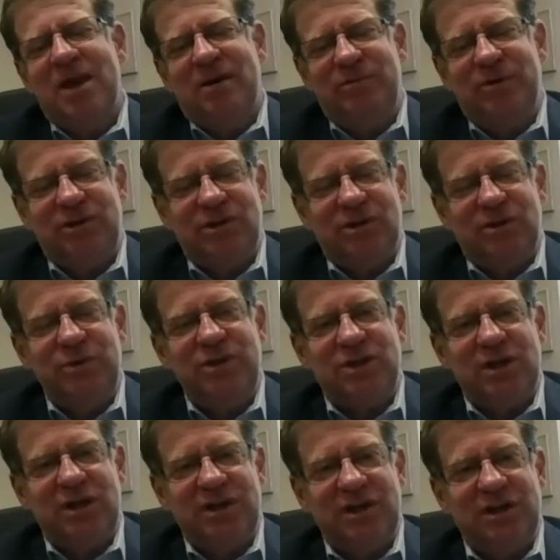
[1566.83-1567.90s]
but uh, we
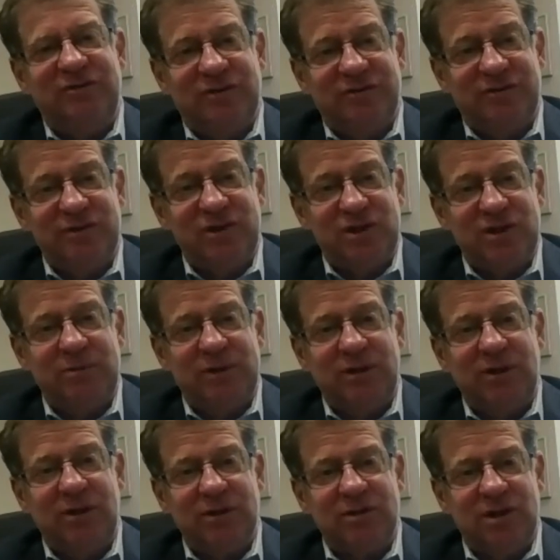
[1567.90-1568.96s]
saw that for the first time in a
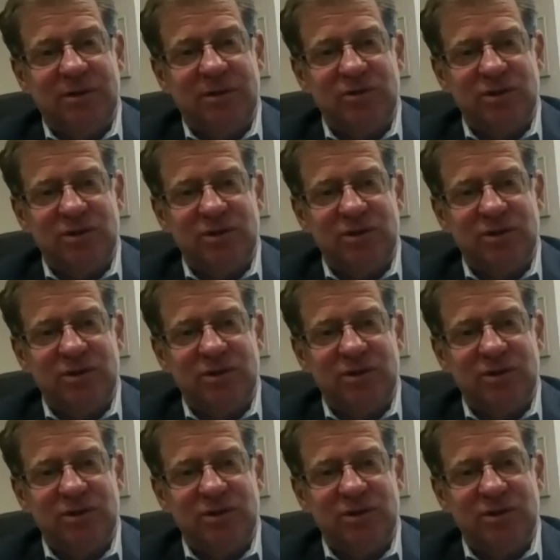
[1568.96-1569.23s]
long time.